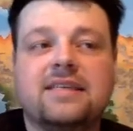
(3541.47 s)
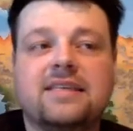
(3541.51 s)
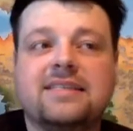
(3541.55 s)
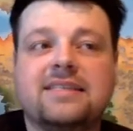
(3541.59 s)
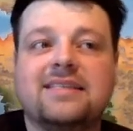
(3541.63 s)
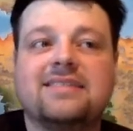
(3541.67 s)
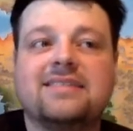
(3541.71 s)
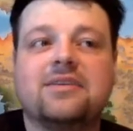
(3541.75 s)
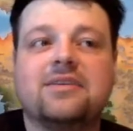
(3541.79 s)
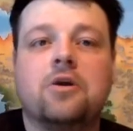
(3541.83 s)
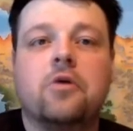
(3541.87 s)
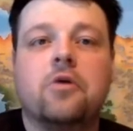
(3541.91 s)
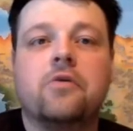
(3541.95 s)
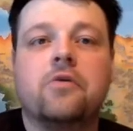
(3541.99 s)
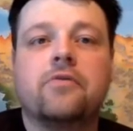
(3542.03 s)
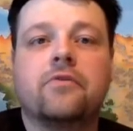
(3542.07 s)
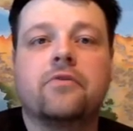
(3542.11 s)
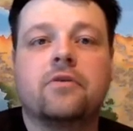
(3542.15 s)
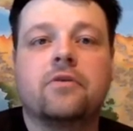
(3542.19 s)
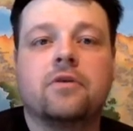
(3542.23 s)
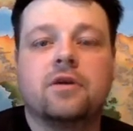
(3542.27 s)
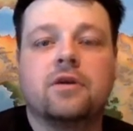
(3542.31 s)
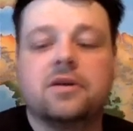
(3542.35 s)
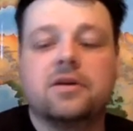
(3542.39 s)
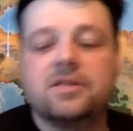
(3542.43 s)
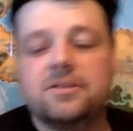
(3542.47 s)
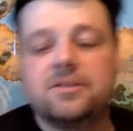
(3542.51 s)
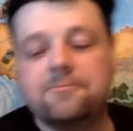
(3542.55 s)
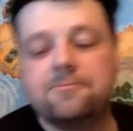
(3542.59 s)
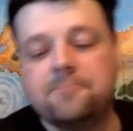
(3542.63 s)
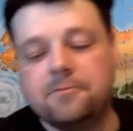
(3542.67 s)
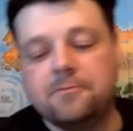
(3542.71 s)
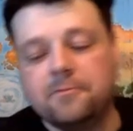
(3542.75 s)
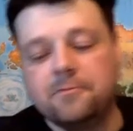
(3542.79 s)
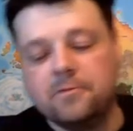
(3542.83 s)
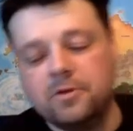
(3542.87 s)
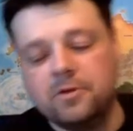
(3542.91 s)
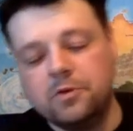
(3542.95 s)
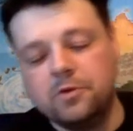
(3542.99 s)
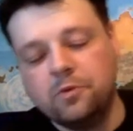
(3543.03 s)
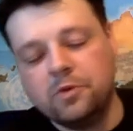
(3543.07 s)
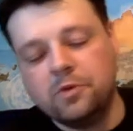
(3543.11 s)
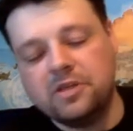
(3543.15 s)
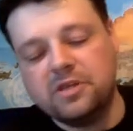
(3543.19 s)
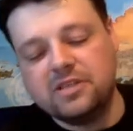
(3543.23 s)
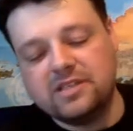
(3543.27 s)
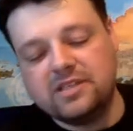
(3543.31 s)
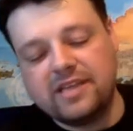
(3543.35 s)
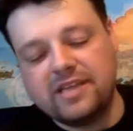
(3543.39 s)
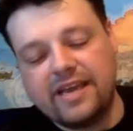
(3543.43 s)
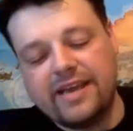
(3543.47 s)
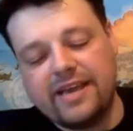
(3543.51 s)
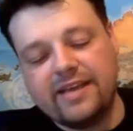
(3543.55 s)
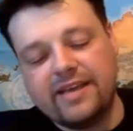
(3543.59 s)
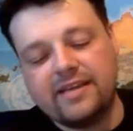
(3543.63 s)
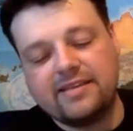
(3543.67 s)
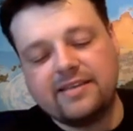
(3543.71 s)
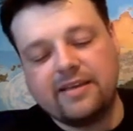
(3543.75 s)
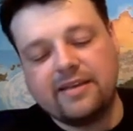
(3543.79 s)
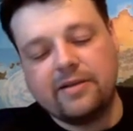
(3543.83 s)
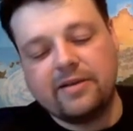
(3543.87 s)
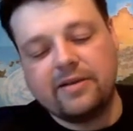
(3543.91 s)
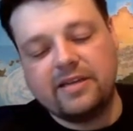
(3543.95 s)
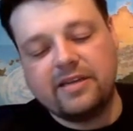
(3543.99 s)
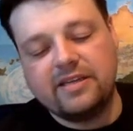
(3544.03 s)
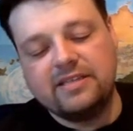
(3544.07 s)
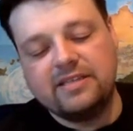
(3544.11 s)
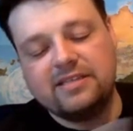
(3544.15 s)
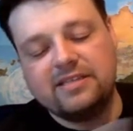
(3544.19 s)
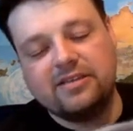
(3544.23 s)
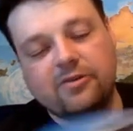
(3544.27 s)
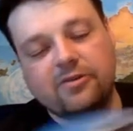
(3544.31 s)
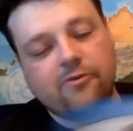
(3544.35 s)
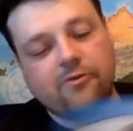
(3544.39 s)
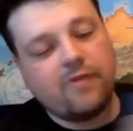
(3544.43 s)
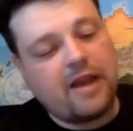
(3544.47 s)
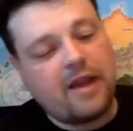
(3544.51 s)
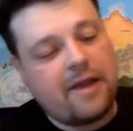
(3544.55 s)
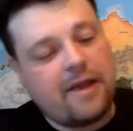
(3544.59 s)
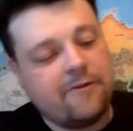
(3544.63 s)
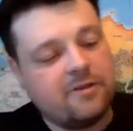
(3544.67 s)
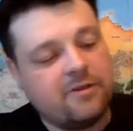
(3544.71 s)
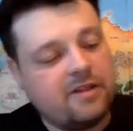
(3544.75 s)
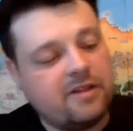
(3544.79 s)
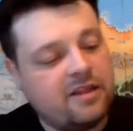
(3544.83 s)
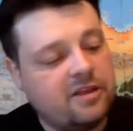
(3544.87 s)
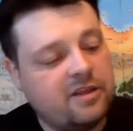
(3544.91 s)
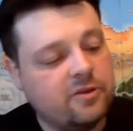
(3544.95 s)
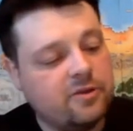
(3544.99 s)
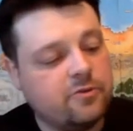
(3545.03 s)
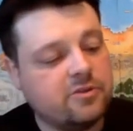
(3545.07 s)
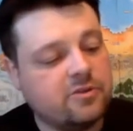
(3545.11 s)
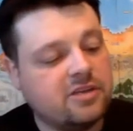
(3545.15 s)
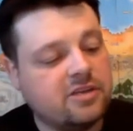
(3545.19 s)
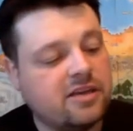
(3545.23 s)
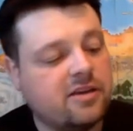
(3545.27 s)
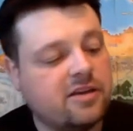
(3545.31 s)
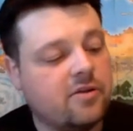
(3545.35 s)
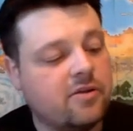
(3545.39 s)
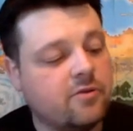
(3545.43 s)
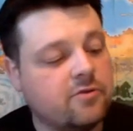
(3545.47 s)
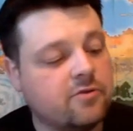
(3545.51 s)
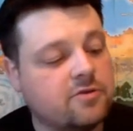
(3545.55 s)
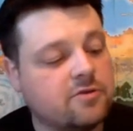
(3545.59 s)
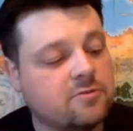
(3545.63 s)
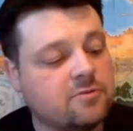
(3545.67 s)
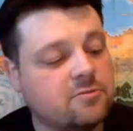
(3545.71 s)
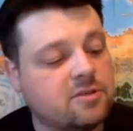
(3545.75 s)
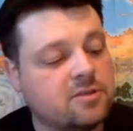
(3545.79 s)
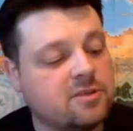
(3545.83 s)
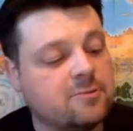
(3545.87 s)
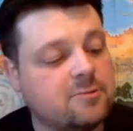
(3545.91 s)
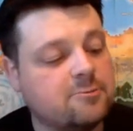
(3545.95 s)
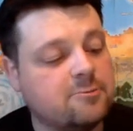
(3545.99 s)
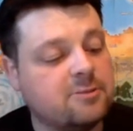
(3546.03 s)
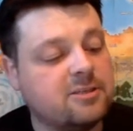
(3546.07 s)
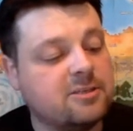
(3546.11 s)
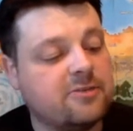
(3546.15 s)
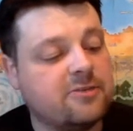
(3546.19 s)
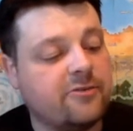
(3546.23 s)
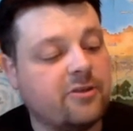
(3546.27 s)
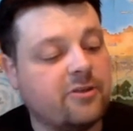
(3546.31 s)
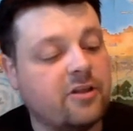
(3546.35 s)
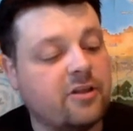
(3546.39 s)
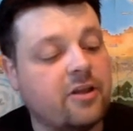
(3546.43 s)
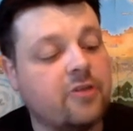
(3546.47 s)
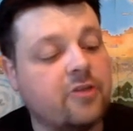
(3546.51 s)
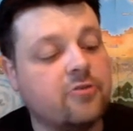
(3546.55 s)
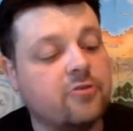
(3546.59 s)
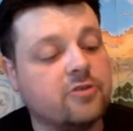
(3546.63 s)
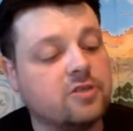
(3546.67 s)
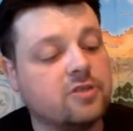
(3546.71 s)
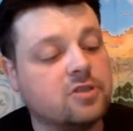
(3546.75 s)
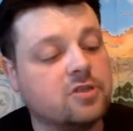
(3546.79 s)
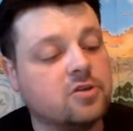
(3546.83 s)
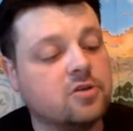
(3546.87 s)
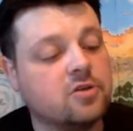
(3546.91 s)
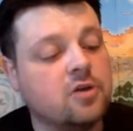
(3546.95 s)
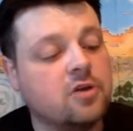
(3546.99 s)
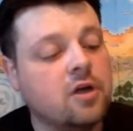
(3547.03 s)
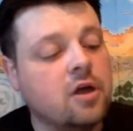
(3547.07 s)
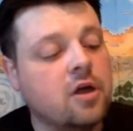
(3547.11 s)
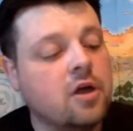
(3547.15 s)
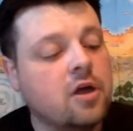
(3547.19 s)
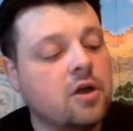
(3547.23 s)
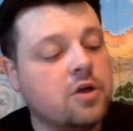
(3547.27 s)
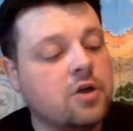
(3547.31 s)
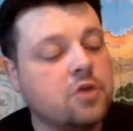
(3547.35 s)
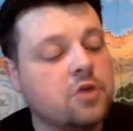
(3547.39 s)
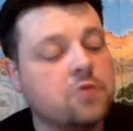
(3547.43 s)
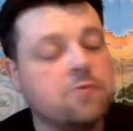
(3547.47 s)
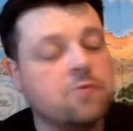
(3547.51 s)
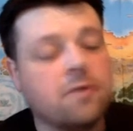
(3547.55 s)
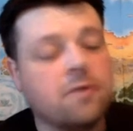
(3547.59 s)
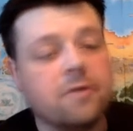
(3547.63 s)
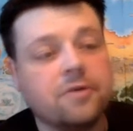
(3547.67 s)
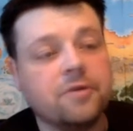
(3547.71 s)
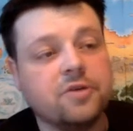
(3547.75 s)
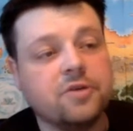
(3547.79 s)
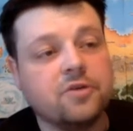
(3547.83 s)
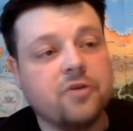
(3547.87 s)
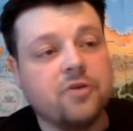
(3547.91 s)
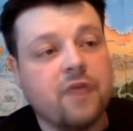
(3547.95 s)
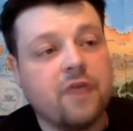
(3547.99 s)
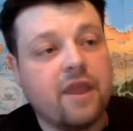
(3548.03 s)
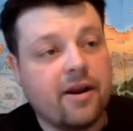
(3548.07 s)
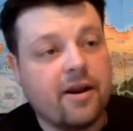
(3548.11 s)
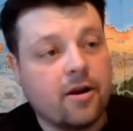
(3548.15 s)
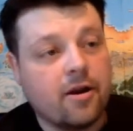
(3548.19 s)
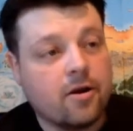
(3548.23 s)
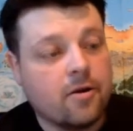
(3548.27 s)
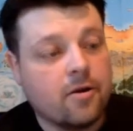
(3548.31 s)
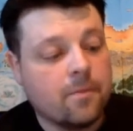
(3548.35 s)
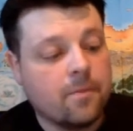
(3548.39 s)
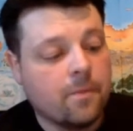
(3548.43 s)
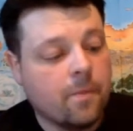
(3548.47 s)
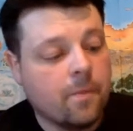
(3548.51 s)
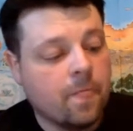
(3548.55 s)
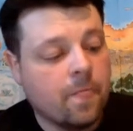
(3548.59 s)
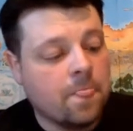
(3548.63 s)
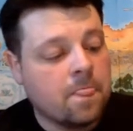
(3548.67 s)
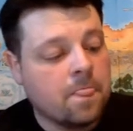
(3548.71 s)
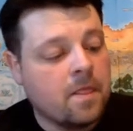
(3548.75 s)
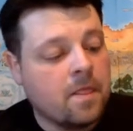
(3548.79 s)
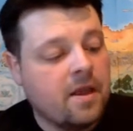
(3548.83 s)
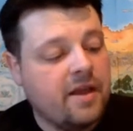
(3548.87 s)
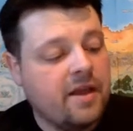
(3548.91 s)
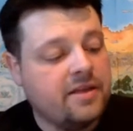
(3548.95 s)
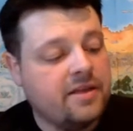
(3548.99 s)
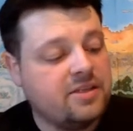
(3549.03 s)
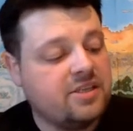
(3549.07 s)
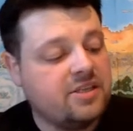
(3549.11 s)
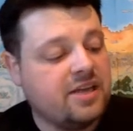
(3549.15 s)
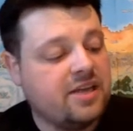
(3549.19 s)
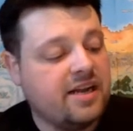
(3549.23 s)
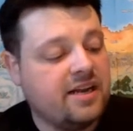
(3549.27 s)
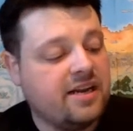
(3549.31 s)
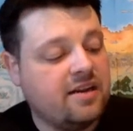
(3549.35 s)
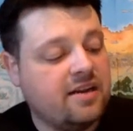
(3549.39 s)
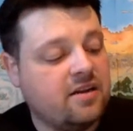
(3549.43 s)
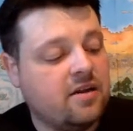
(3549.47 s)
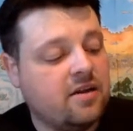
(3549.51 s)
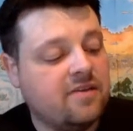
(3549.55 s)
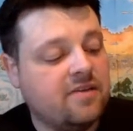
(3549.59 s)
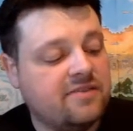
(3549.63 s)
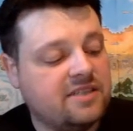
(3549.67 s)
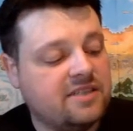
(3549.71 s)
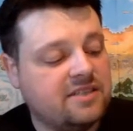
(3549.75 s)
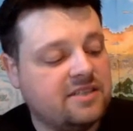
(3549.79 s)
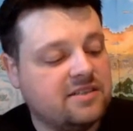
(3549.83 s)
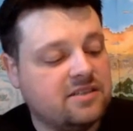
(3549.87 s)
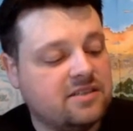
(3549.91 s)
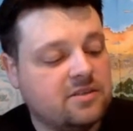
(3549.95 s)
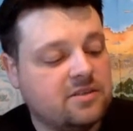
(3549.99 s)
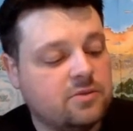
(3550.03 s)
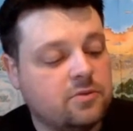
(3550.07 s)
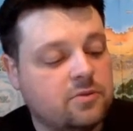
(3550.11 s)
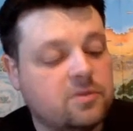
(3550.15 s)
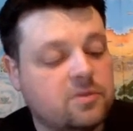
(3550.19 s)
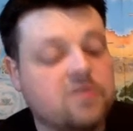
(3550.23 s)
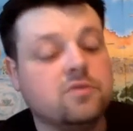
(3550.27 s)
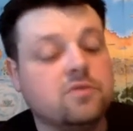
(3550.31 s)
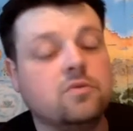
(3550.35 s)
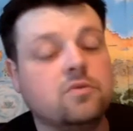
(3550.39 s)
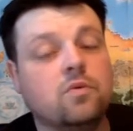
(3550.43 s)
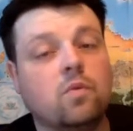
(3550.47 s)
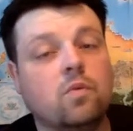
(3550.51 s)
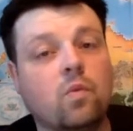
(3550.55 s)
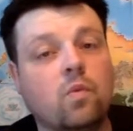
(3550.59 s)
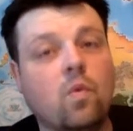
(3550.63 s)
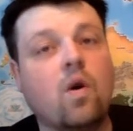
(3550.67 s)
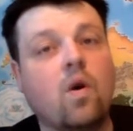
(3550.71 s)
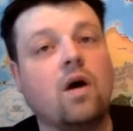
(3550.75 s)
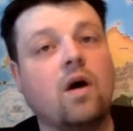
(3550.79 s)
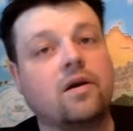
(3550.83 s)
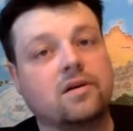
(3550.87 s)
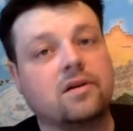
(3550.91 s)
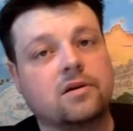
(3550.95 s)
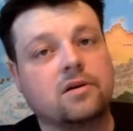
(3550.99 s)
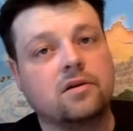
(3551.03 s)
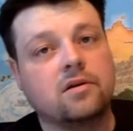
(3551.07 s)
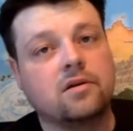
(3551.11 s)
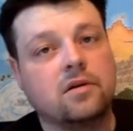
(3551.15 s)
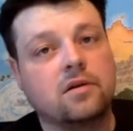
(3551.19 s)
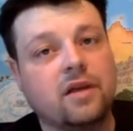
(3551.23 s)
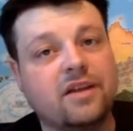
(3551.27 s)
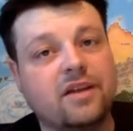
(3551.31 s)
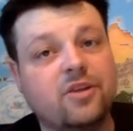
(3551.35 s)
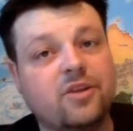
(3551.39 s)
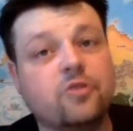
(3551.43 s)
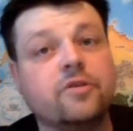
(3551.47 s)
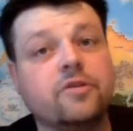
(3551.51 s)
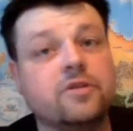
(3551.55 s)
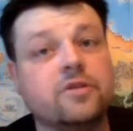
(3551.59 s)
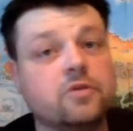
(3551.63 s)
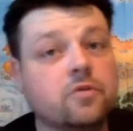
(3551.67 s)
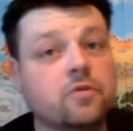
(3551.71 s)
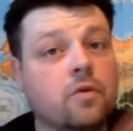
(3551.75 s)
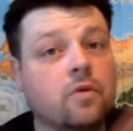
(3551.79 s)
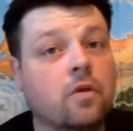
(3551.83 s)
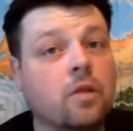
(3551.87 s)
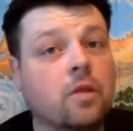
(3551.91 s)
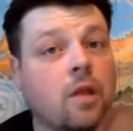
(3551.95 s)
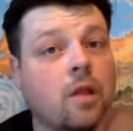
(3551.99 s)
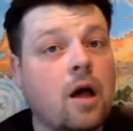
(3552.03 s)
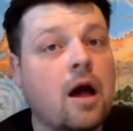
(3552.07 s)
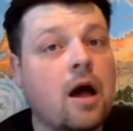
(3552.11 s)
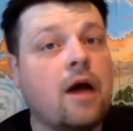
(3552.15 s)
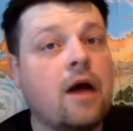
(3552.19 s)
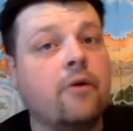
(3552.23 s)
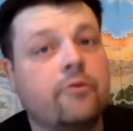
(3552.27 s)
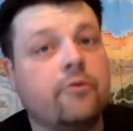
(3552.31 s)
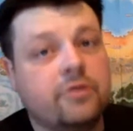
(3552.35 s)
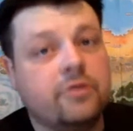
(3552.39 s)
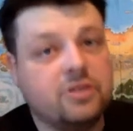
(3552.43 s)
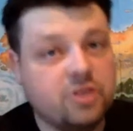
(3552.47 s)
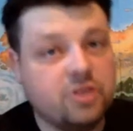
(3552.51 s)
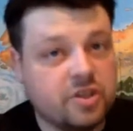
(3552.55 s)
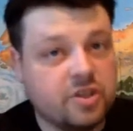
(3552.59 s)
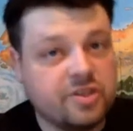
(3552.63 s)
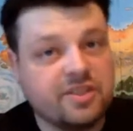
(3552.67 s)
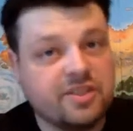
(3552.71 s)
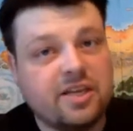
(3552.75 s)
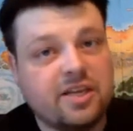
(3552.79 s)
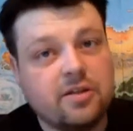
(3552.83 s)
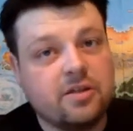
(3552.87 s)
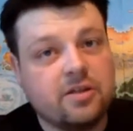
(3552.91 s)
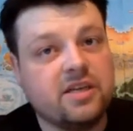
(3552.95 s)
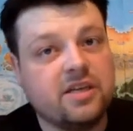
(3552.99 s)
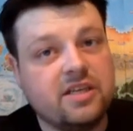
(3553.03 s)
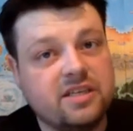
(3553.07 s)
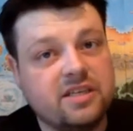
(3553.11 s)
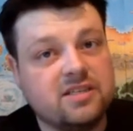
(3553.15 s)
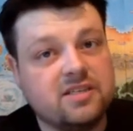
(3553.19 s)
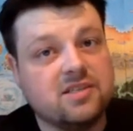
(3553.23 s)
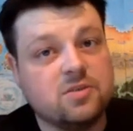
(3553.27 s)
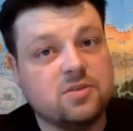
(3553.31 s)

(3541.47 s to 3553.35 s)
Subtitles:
it's over, you wouldn't take telekinesis over everything, you would take it over something specific. Like Crystal, you would probably do air. And Shannon, obviously, you would do water. And you can do a lot with just telekinesis.